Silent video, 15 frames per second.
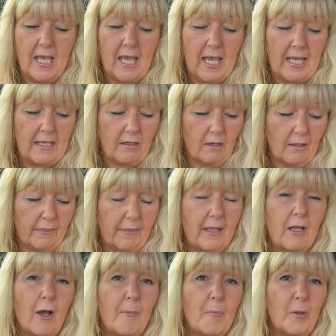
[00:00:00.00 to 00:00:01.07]
and I
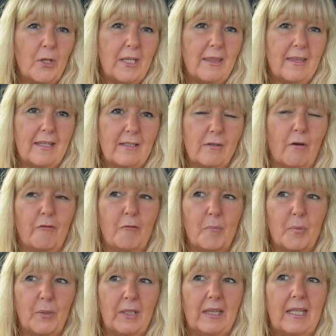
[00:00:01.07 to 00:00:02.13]
think I'm putting things off, and
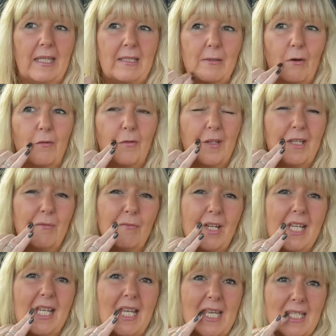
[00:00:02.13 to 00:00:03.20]
it
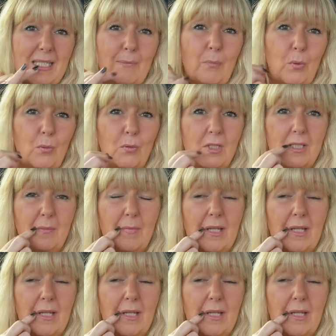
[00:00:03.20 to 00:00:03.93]
really is important to me.